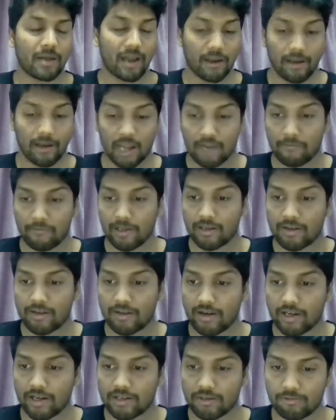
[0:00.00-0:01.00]
I will
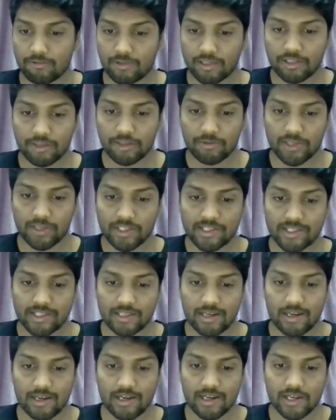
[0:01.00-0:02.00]
try to work towards
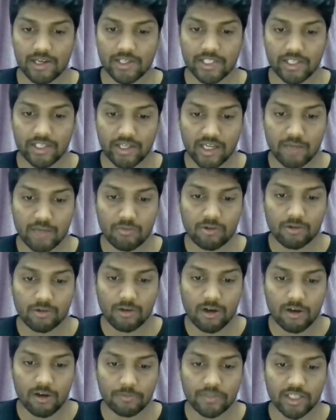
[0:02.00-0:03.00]
setting a more
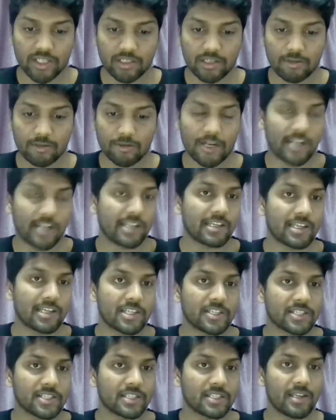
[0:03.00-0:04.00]
objective
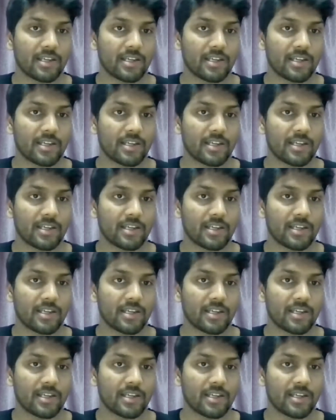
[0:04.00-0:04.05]
guidelines